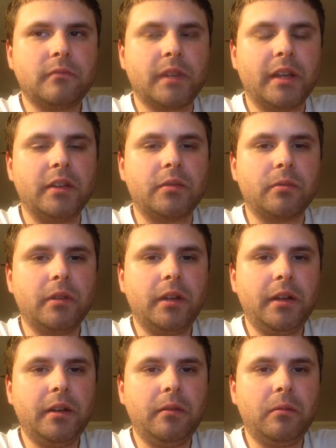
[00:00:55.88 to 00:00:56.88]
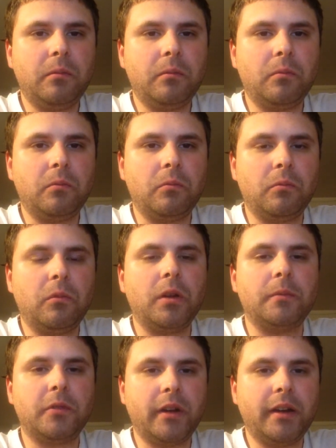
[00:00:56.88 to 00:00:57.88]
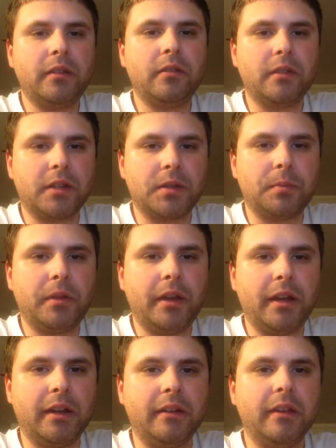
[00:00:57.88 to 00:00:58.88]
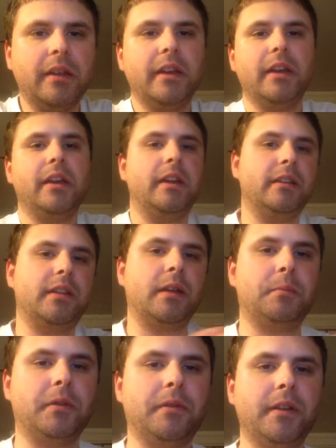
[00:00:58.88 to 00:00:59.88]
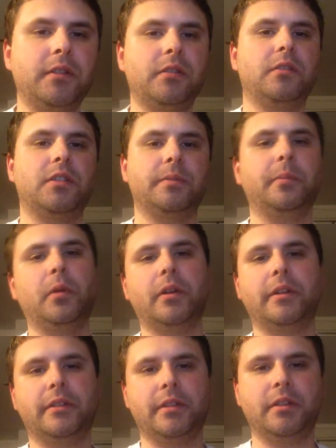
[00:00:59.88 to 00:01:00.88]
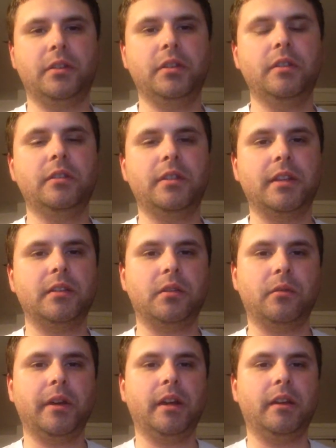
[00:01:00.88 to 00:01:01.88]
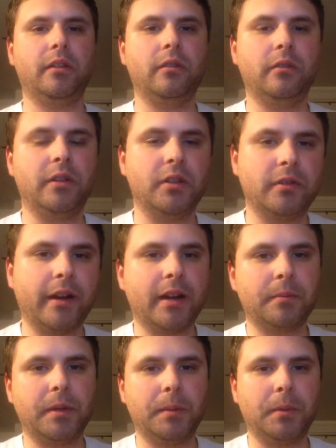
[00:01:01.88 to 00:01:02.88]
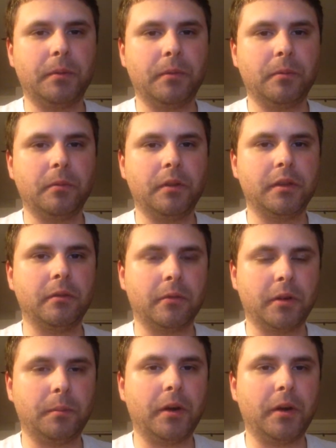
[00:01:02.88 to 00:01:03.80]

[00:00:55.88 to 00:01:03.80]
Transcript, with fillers: is really what I'm trying to explain is that professional sports is used as a way to distract people from what the real